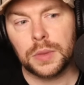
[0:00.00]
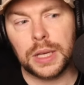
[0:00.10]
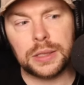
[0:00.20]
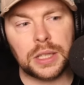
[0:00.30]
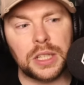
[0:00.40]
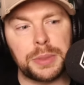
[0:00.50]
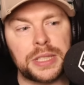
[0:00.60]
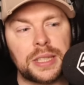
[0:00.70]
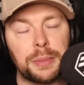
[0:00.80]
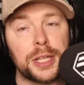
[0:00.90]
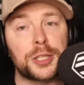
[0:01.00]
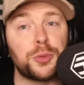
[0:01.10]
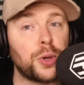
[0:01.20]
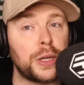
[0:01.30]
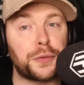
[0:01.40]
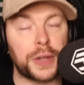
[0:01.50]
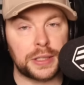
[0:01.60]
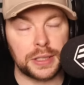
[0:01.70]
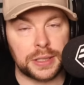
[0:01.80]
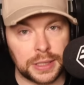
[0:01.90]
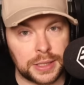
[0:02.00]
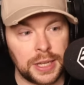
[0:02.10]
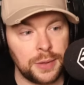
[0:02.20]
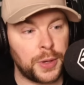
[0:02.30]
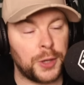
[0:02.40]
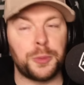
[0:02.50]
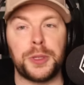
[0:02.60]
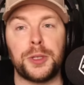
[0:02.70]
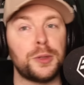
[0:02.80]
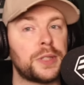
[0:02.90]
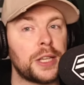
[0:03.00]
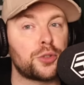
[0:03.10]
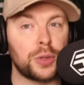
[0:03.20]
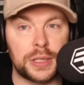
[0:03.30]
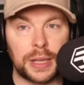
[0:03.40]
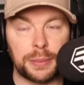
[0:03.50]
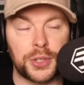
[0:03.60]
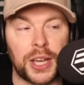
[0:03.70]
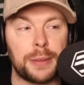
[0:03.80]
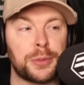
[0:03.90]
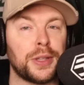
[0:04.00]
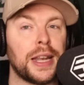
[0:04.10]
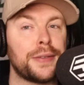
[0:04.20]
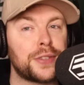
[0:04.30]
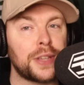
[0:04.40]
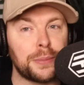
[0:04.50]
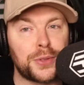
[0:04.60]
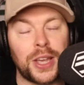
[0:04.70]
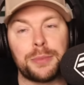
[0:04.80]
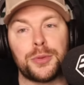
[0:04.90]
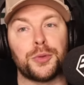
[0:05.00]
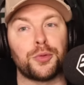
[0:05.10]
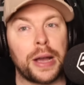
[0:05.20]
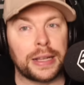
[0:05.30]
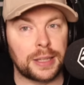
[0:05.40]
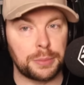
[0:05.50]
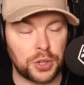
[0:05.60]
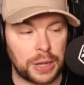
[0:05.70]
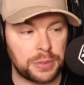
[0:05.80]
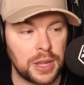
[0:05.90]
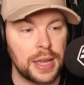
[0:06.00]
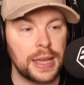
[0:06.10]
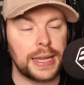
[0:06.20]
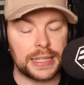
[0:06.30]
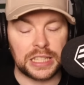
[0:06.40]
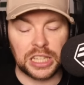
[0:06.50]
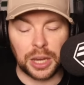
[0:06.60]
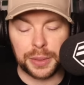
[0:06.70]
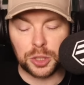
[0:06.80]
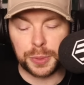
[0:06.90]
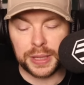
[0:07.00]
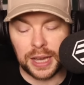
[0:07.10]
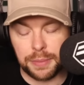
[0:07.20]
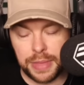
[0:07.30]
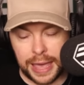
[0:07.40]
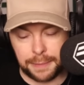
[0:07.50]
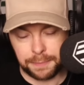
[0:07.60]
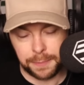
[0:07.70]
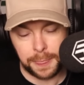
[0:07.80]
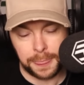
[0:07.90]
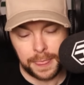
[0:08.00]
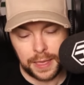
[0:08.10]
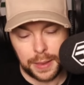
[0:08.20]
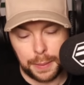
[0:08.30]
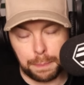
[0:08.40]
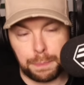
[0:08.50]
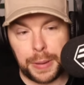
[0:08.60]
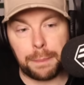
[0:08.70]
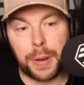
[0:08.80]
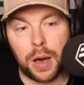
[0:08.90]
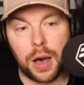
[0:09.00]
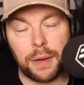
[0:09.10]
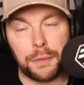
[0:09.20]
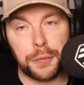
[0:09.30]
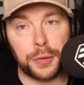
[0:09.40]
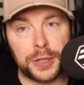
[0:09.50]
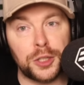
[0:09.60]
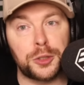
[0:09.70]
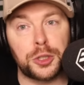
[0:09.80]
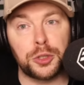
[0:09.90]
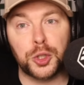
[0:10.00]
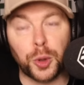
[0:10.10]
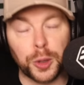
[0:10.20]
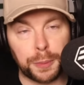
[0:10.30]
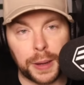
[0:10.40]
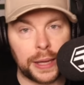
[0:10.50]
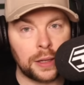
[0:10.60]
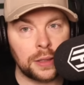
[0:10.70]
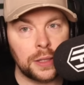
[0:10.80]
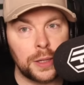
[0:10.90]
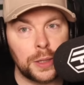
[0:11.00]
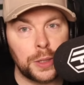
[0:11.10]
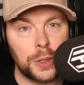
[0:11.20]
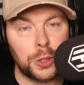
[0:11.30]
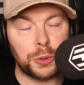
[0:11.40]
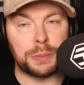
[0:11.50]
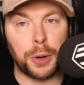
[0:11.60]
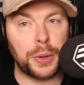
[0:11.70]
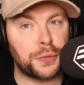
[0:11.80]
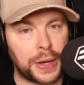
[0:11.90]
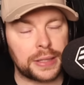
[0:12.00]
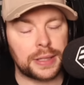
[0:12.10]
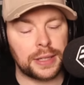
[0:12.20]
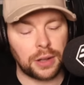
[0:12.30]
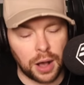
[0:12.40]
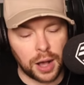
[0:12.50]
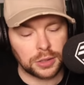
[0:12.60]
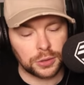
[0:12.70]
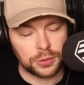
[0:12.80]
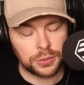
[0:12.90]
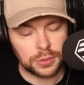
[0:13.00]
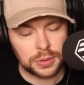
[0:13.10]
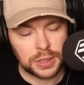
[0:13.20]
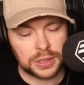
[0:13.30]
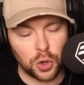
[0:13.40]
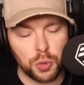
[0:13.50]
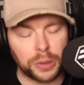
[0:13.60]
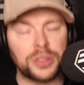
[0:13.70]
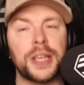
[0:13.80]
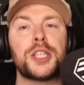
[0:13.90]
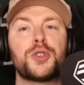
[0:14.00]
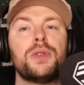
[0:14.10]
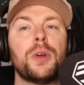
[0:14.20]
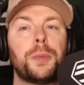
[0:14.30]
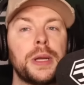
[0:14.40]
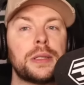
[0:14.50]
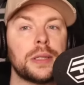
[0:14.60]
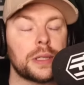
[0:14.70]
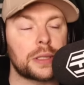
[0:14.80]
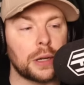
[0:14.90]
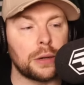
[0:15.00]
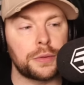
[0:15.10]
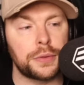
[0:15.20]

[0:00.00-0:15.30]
Is it going to be similar to what he faced at City, where he'll be used centrally sometimes, on the left sometimes, on the right sometimes? Is he going to become that bit part fringe squad player who is multifaceted at Arsenal? Is it almost history repeating itself?